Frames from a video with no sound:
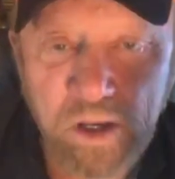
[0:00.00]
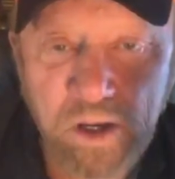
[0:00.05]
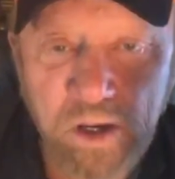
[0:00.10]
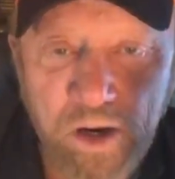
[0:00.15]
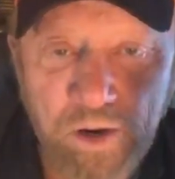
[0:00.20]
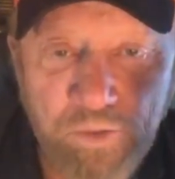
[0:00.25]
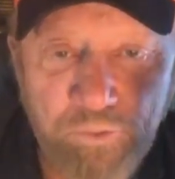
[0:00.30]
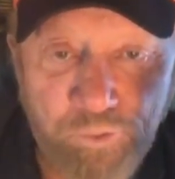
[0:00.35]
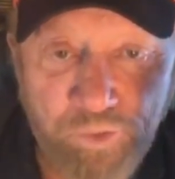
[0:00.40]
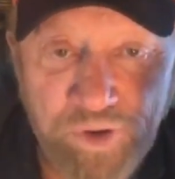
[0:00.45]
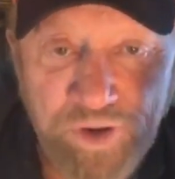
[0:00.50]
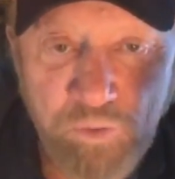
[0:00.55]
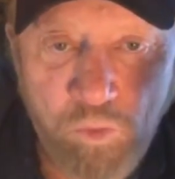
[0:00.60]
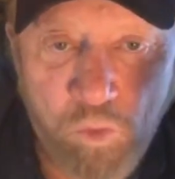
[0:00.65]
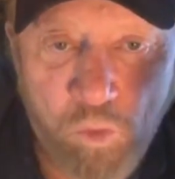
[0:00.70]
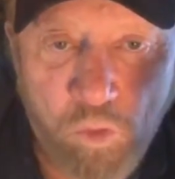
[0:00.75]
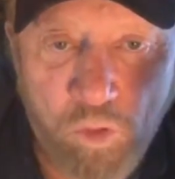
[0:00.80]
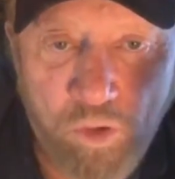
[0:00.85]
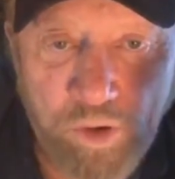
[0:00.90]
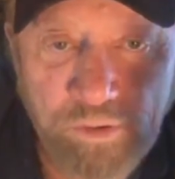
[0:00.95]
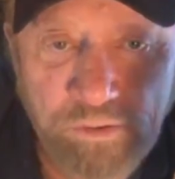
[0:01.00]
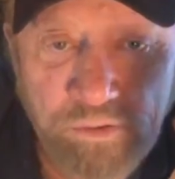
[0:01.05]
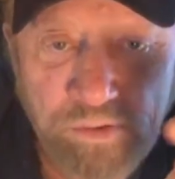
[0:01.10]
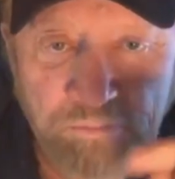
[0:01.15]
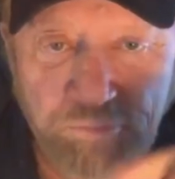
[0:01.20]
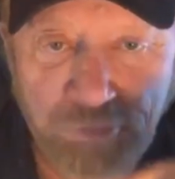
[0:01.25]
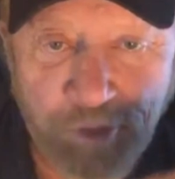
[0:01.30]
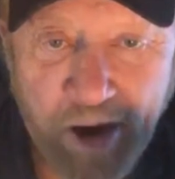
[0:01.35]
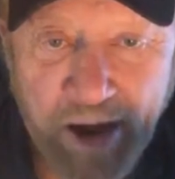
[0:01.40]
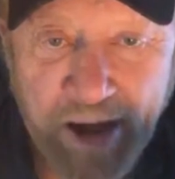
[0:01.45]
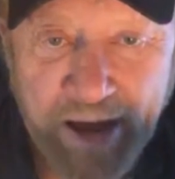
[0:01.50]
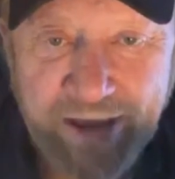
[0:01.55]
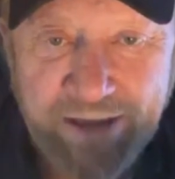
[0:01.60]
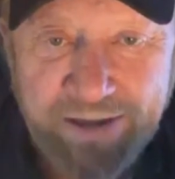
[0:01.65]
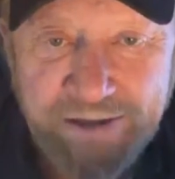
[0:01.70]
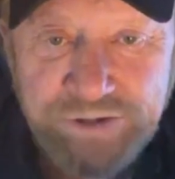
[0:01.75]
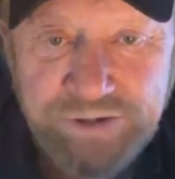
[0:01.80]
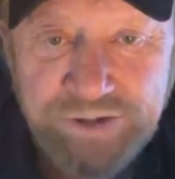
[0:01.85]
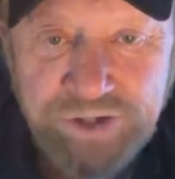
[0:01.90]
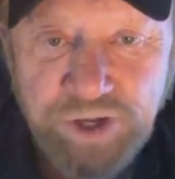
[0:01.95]
reward,
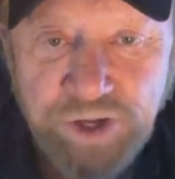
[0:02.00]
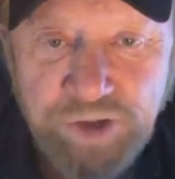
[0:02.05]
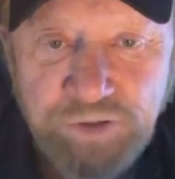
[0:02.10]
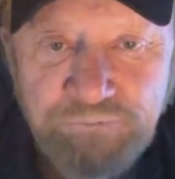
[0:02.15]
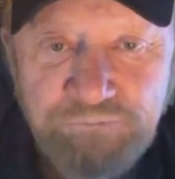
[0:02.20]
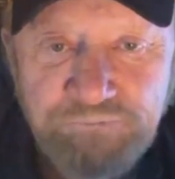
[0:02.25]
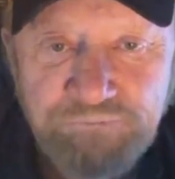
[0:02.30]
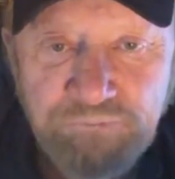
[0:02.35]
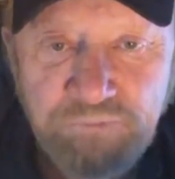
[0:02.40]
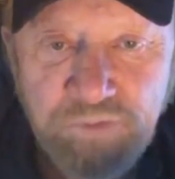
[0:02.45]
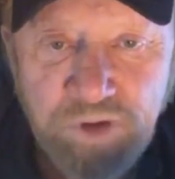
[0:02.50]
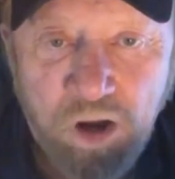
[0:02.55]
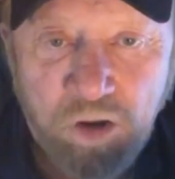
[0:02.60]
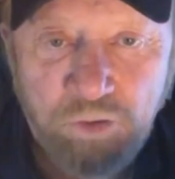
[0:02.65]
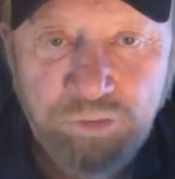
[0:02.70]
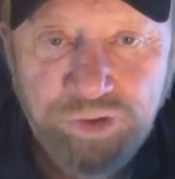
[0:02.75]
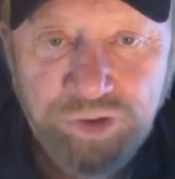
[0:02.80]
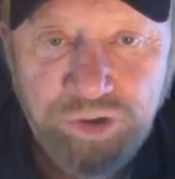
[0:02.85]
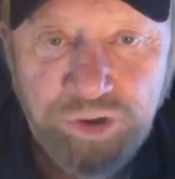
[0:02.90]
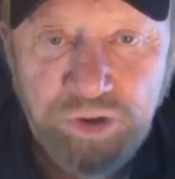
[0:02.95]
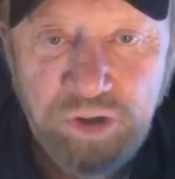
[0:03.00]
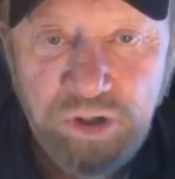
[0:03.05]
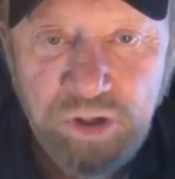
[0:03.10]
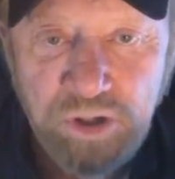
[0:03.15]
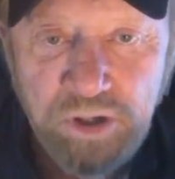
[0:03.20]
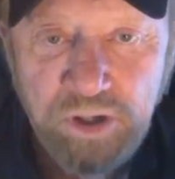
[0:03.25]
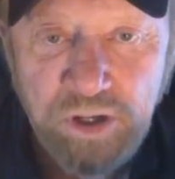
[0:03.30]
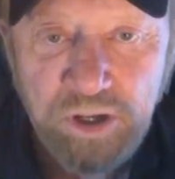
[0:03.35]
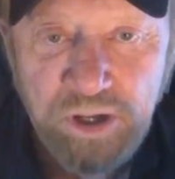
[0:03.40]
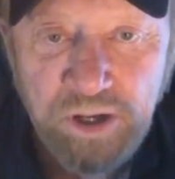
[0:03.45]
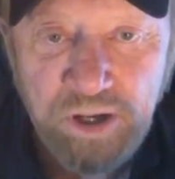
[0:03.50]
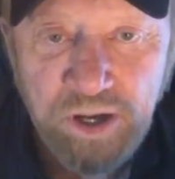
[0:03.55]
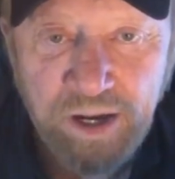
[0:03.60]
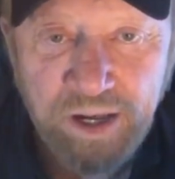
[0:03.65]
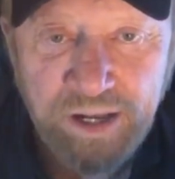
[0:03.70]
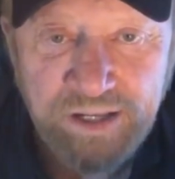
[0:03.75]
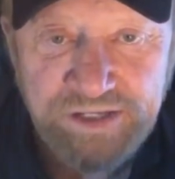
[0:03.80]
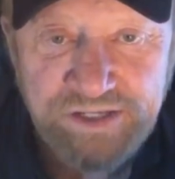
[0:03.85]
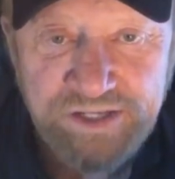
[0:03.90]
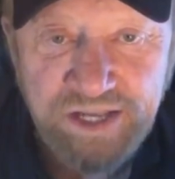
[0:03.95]
prize, go to
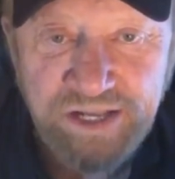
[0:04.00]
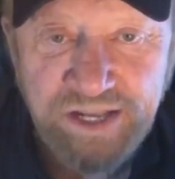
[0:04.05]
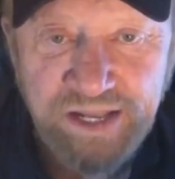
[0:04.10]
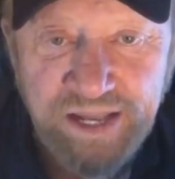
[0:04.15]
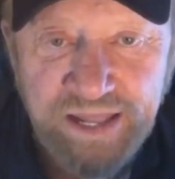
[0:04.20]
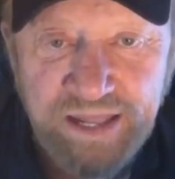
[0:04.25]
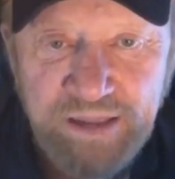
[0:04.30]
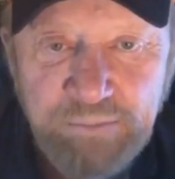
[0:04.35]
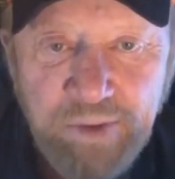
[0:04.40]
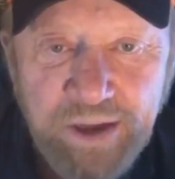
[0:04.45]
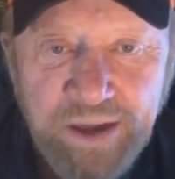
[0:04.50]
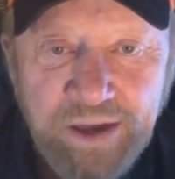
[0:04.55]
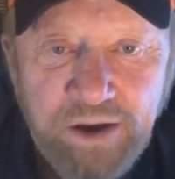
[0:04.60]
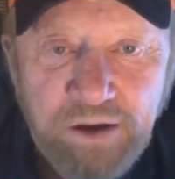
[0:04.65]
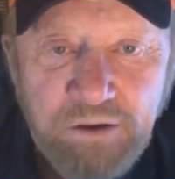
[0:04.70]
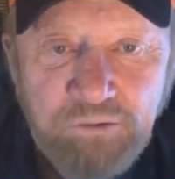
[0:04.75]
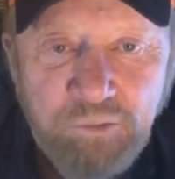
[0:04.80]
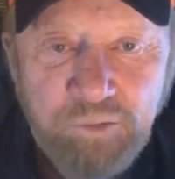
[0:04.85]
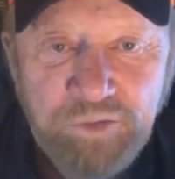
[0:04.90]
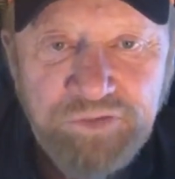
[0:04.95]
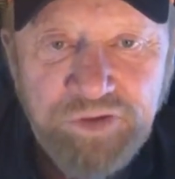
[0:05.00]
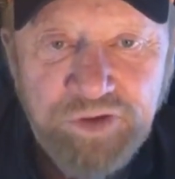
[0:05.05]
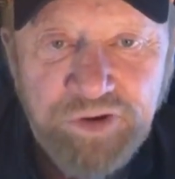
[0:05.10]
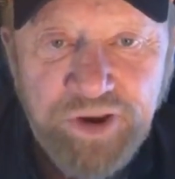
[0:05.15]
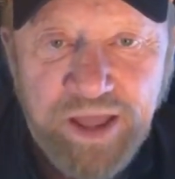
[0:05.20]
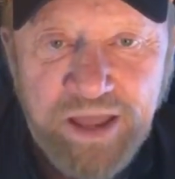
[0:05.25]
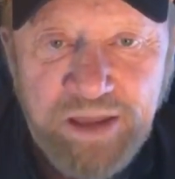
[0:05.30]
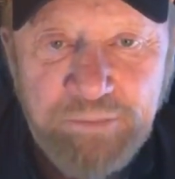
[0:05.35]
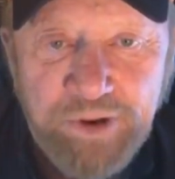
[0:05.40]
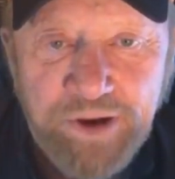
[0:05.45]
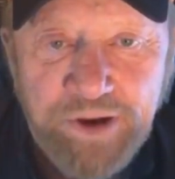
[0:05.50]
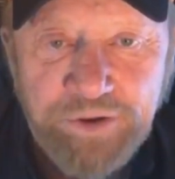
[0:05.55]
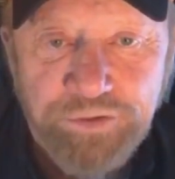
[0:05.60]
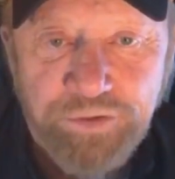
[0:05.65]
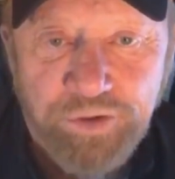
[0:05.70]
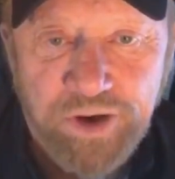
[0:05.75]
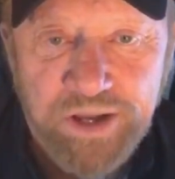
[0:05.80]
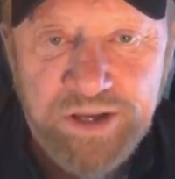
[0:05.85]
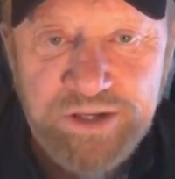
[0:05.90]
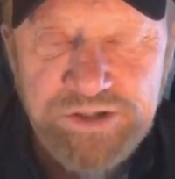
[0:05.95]
send an email with your name and
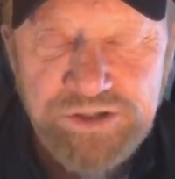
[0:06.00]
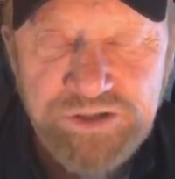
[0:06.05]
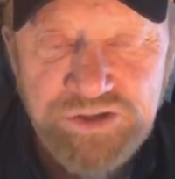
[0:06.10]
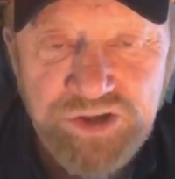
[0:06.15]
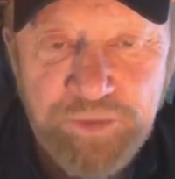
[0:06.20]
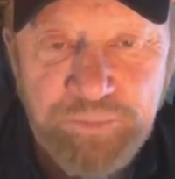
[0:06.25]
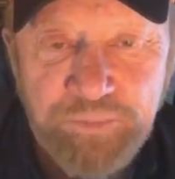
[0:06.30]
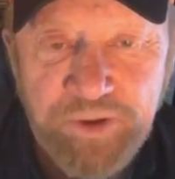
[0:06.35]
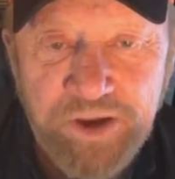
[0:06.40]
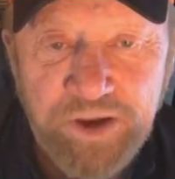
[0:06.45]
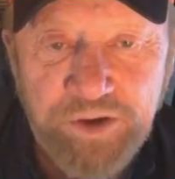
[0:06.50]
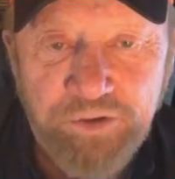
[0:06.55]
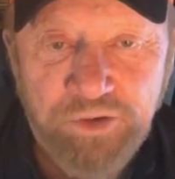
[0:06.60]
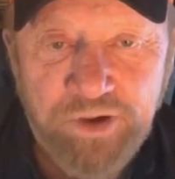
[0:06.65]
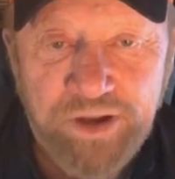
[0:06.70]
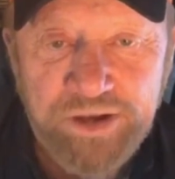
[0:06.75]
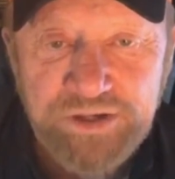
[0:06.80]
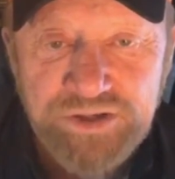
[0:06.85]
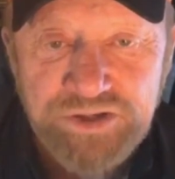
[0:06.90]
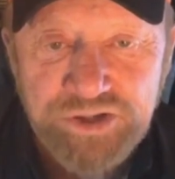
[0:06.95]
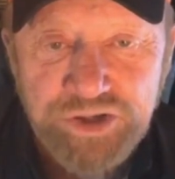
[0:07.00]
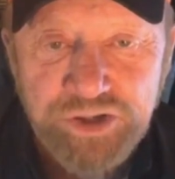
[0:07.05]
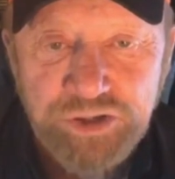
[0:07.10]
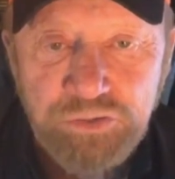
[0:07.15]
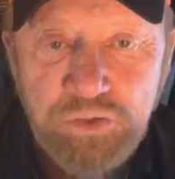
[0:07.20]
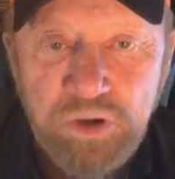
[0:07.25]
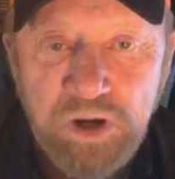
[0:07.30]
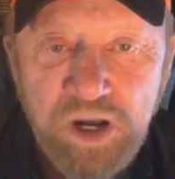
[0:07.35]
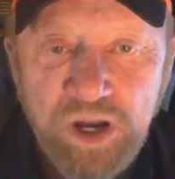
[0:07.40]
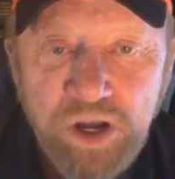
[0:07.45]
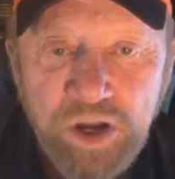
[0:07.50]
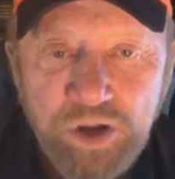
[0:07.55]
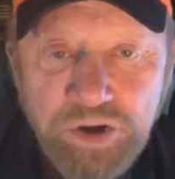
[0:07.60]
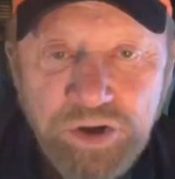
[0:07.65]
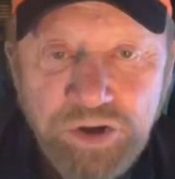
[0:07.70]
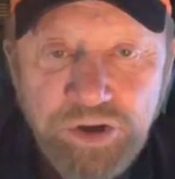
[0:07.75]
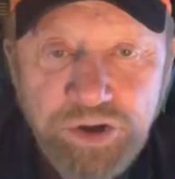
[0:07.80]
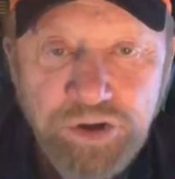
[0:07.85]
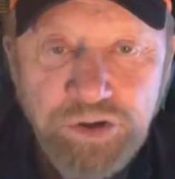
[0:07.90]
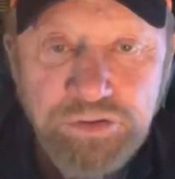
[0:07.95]
address, shipping address, to
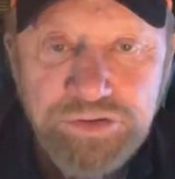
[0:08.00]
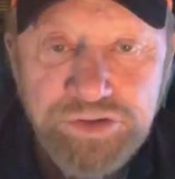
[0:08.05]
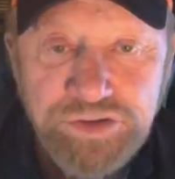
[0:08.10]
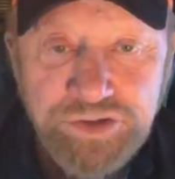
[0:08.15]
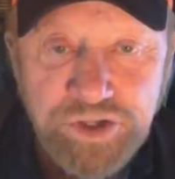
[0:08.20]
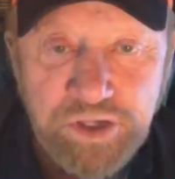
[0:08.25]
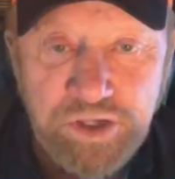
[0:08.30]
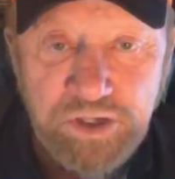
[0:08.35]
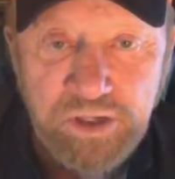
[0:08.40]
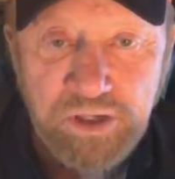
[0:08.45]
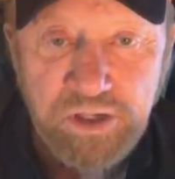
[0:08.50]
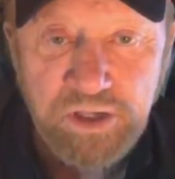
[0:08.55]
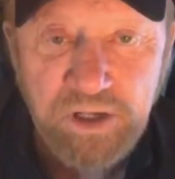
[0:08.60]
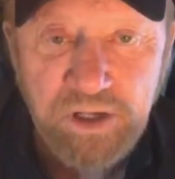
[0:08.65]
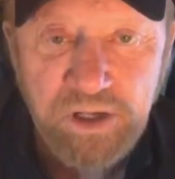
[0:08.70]
Houston